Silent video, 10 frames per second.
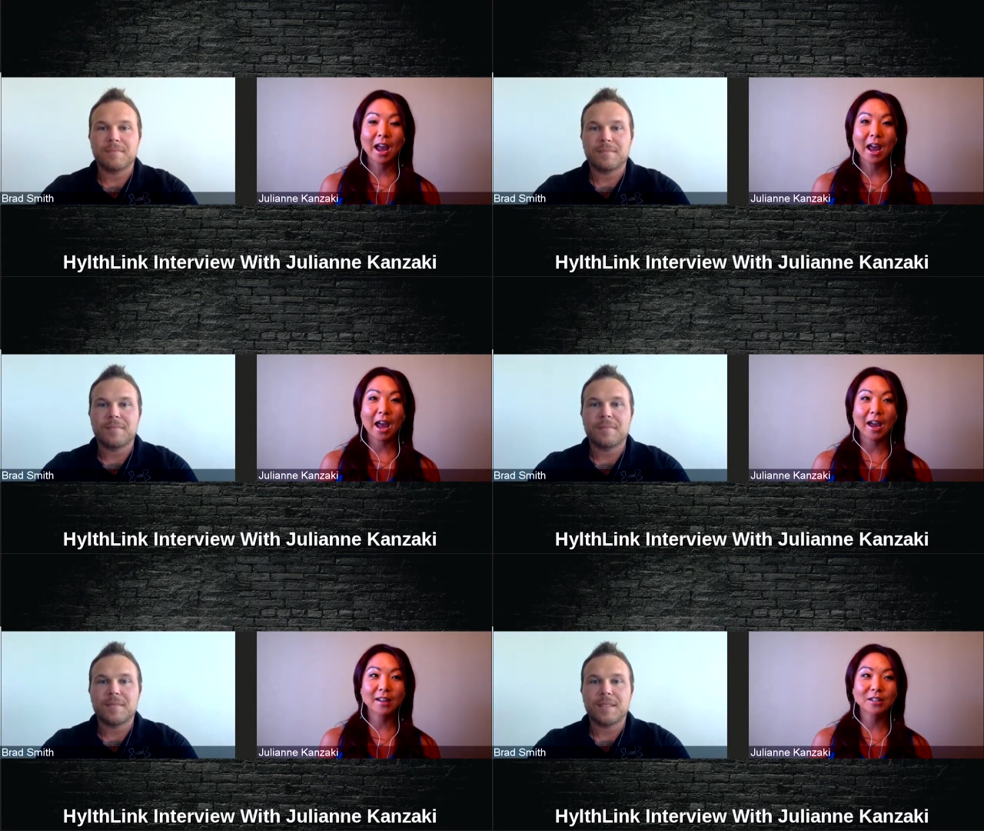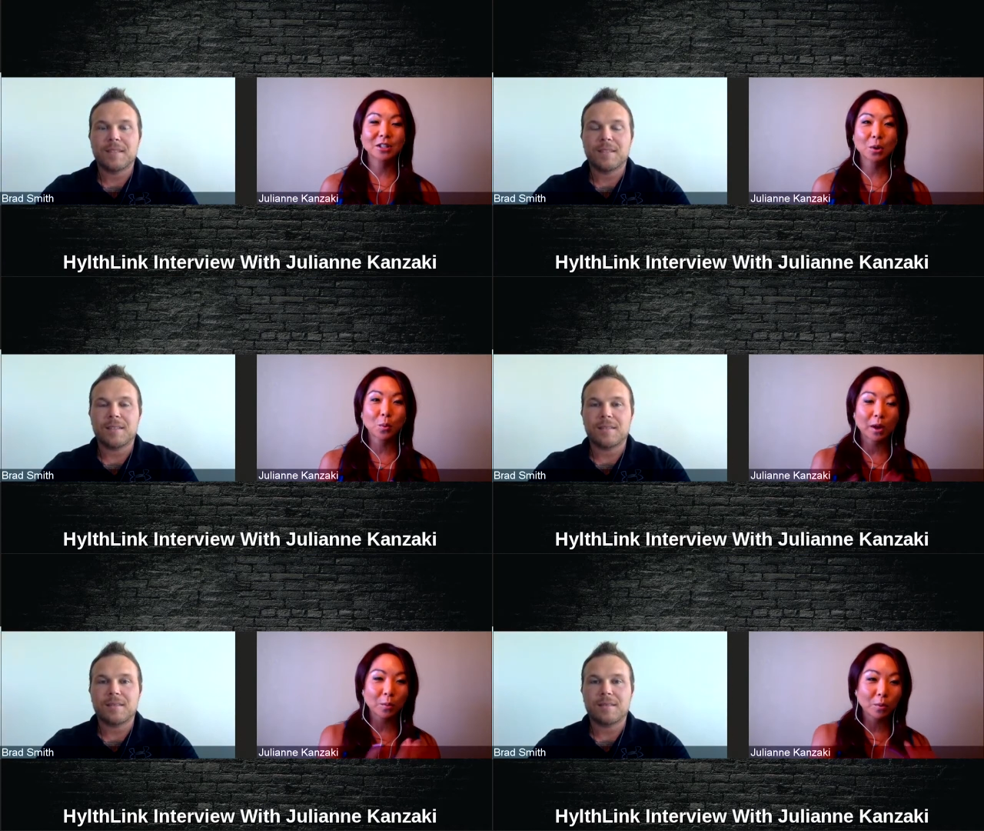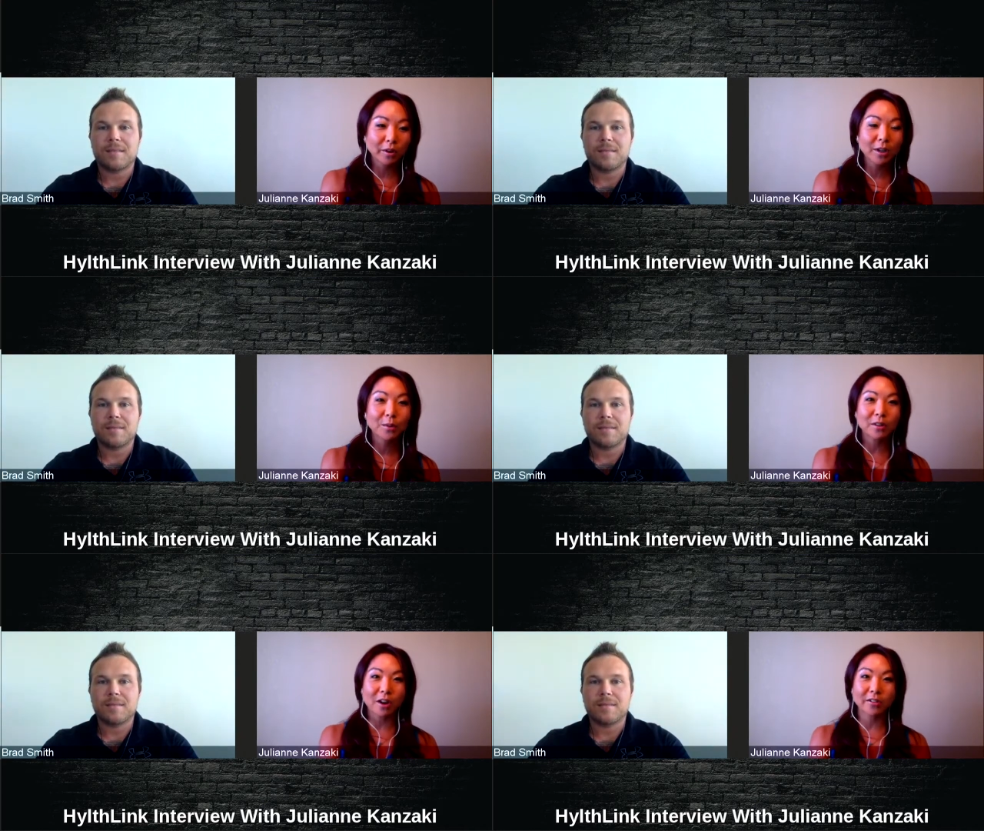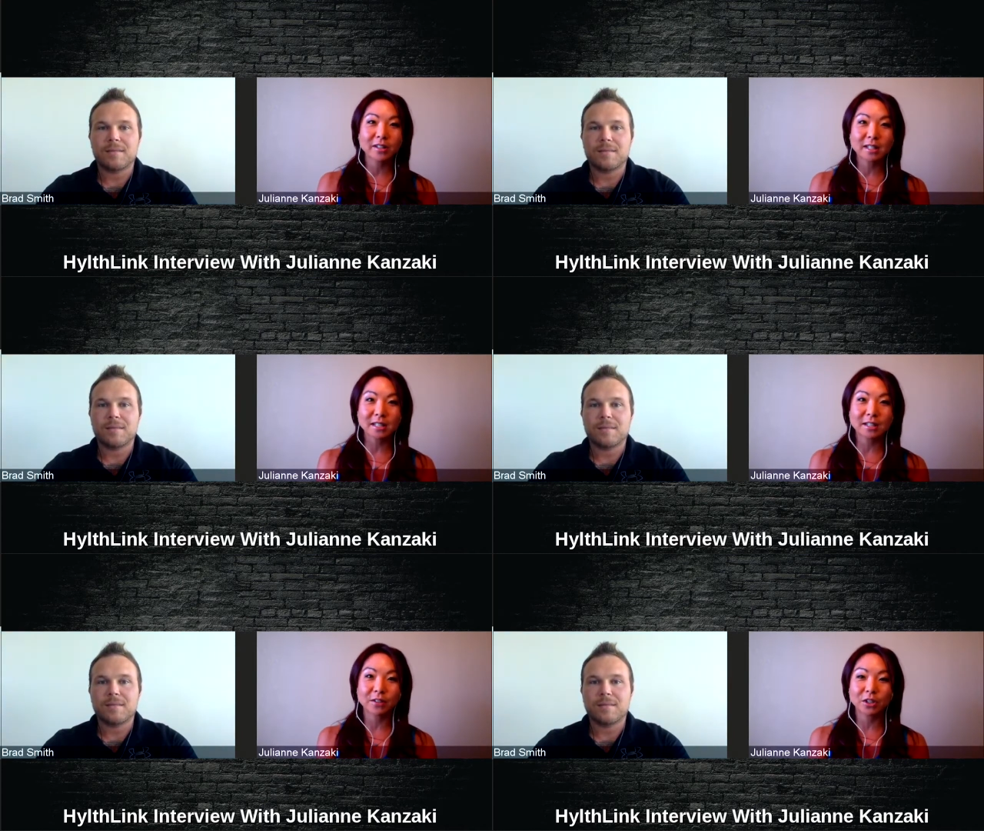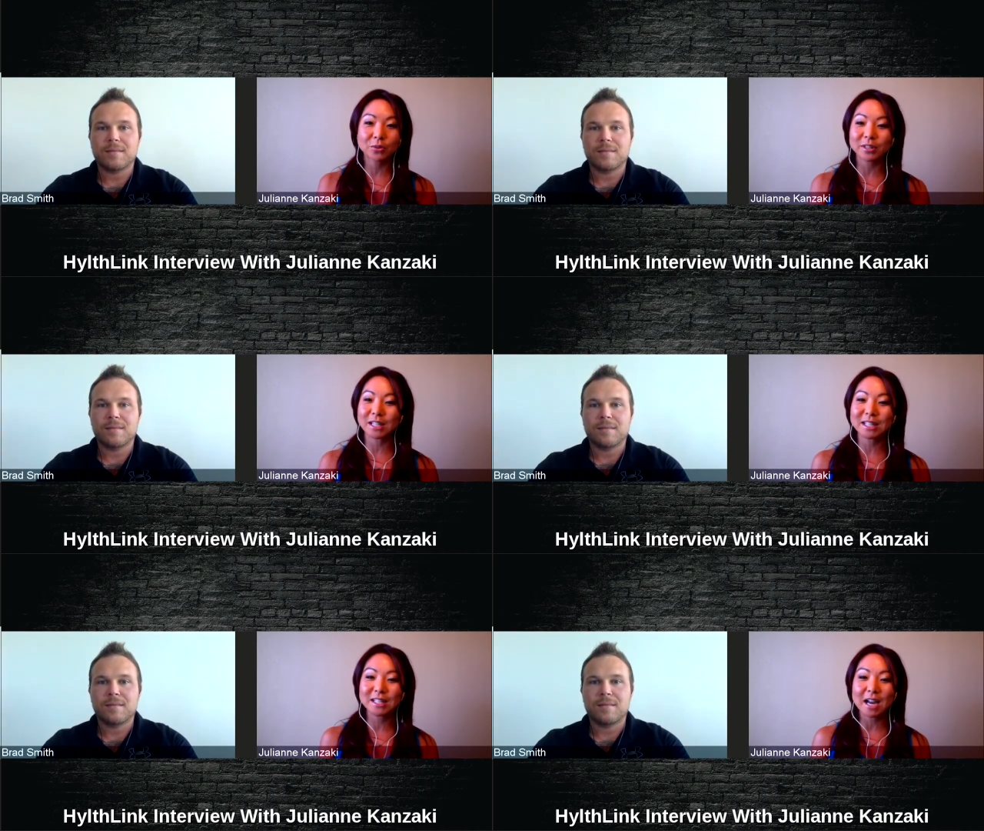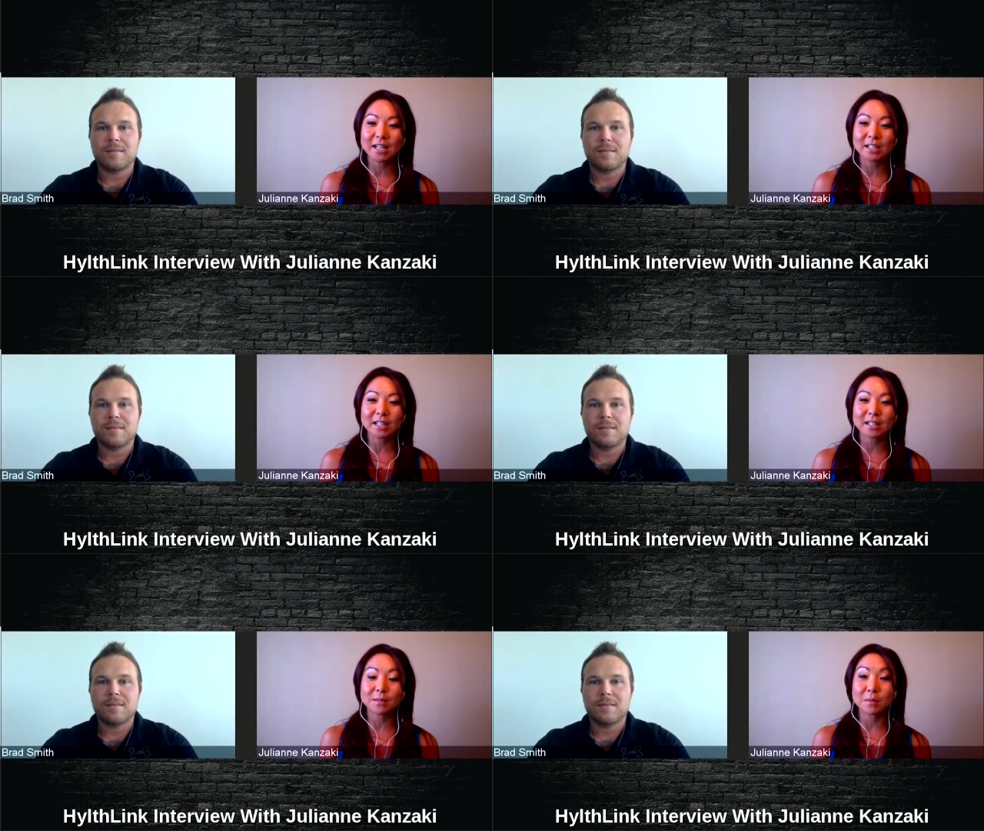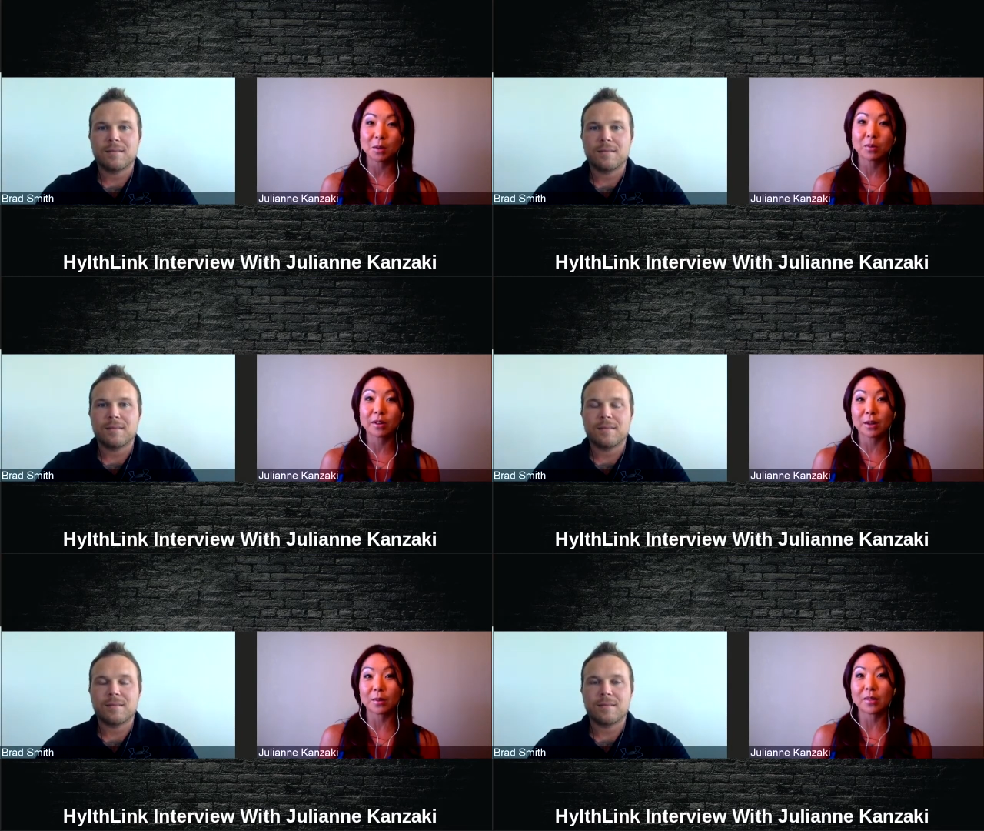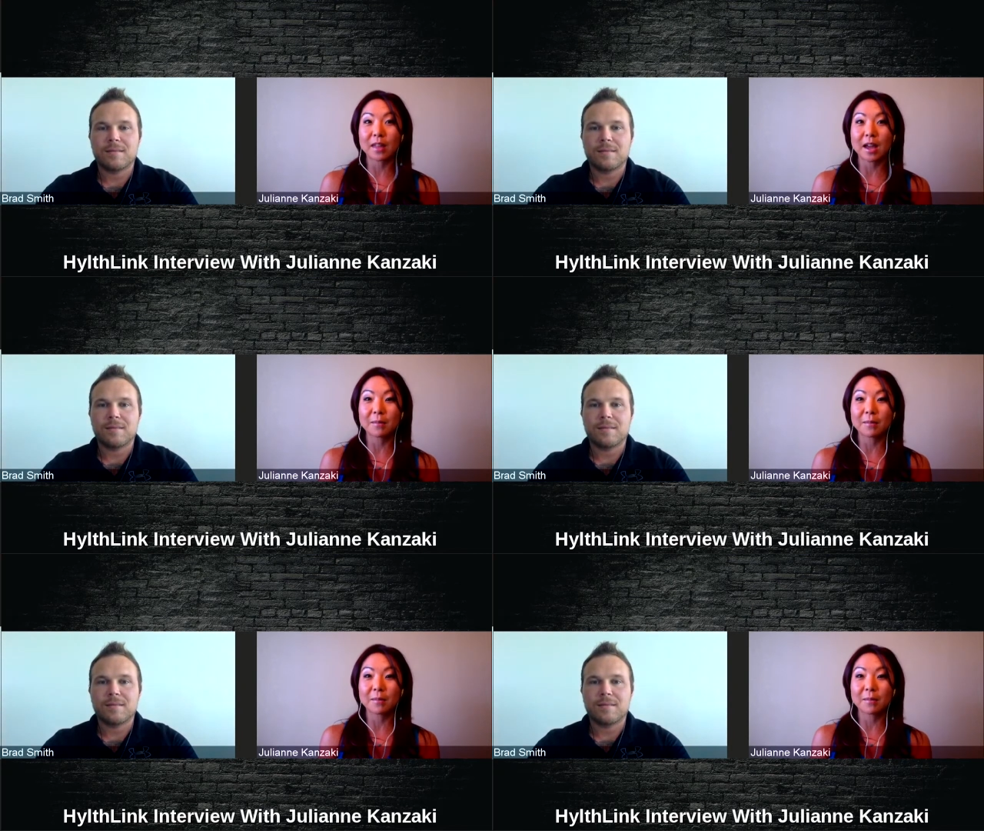Speaker 1: And so, in working with all these individuals, it's not just me working with them,